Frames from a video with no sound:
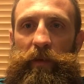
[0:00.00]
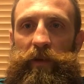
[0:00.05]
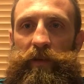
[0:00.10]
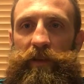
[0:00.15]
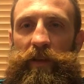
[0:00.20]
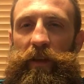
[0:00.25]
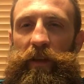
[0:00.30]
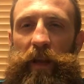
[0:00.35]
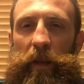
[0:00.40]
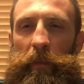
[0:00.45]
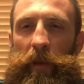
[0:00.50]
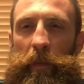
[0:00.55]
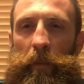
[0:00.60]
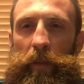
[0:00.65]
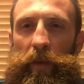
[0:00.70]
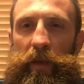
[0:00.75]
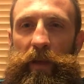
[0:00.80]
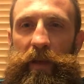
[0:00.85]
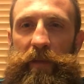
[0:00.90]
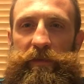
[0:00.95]
Those are the
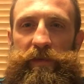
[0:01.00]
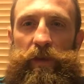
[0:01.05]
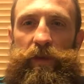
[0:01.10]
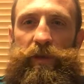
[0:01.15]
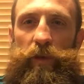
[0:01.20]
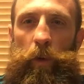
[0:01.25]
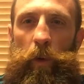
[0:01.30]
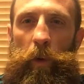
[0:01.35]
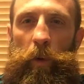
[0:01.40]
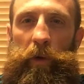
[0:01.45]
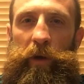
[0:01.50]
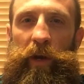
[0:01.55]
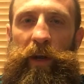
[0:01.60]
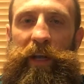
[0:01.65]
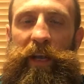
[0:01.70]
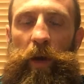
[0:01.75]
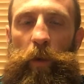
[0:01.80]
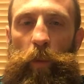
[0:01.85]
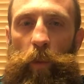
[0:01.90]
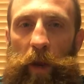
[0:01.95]
limiting beliefs. Those are what we're
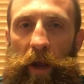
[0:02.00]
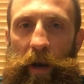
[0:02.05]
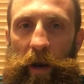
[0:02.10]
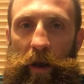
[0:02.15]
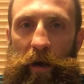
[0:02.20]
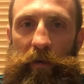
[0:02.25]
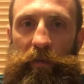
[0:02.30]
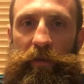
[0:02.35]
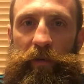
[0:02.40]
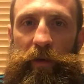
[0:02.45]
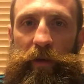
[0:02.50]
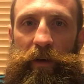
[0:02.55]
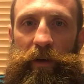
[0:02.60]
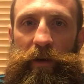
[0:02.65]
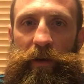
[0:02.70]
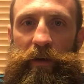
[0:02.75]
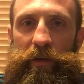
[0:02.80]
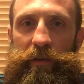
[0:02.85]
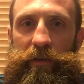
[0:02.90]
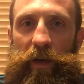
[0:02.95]
going to get rid of
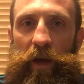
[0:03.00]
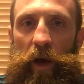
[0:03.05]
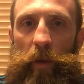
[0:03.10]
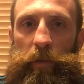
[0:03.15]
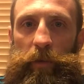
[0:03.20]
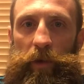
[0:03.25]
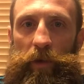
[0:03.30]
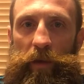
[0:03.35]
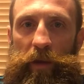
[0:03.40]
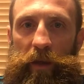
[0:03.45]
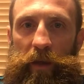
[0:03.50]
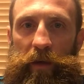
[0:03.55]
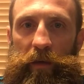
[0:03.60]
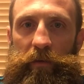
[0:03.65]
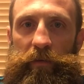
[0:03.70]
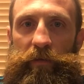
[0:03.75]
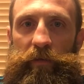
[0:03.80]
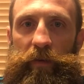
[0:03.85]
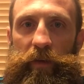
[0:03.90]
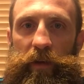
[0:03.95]
to help you
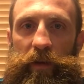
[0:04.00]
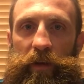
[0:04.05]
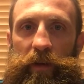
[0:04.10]
live